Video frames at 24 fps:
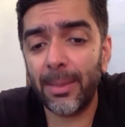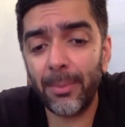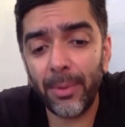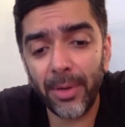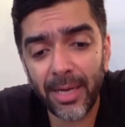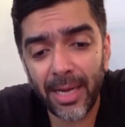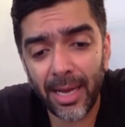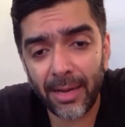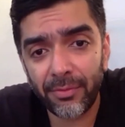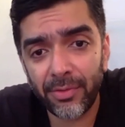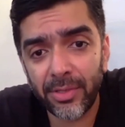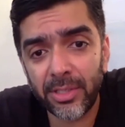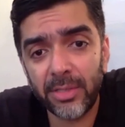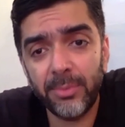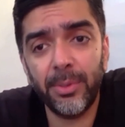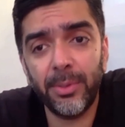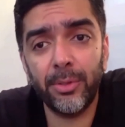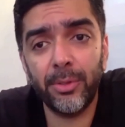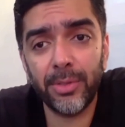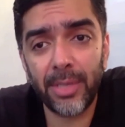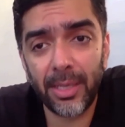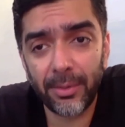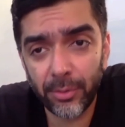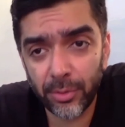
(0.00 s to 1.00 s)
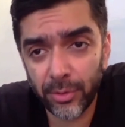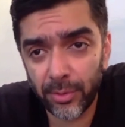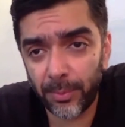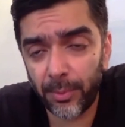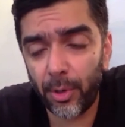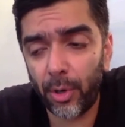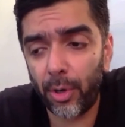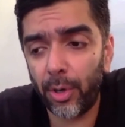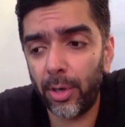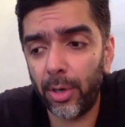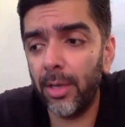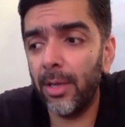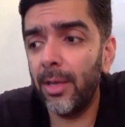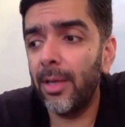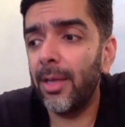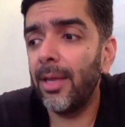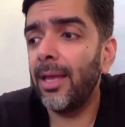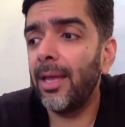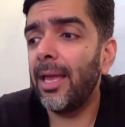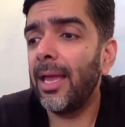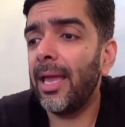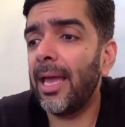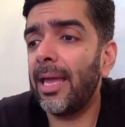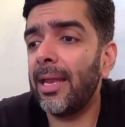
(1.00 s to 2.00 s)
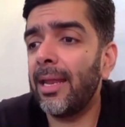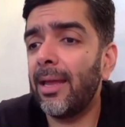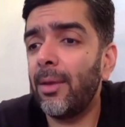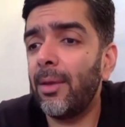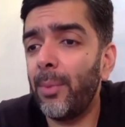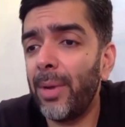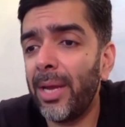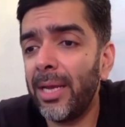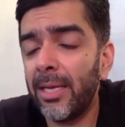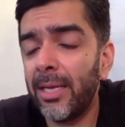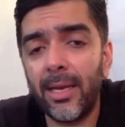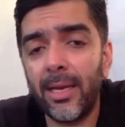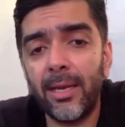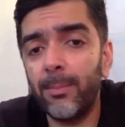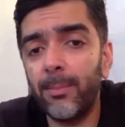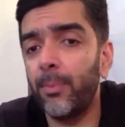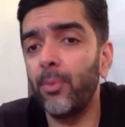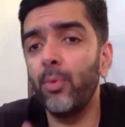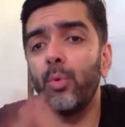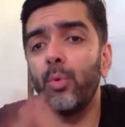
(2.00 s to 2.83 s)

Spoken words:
cyber cafes because I was abroad. And I went and